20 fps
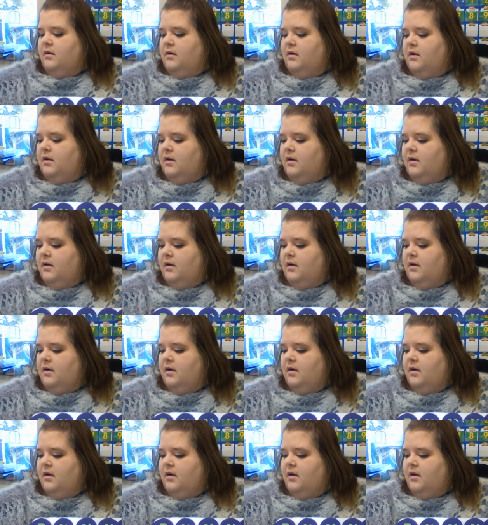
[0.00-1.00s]

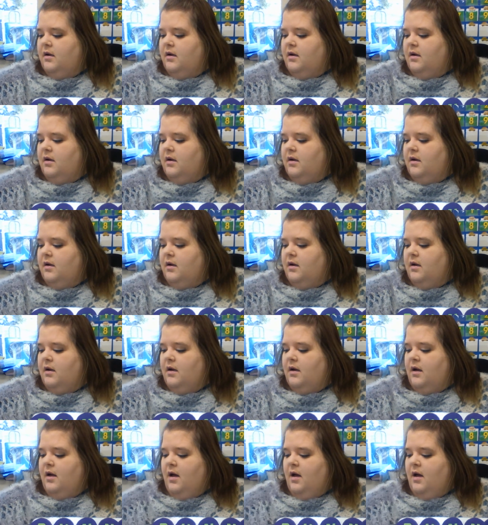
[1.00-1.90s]
Nothing is said.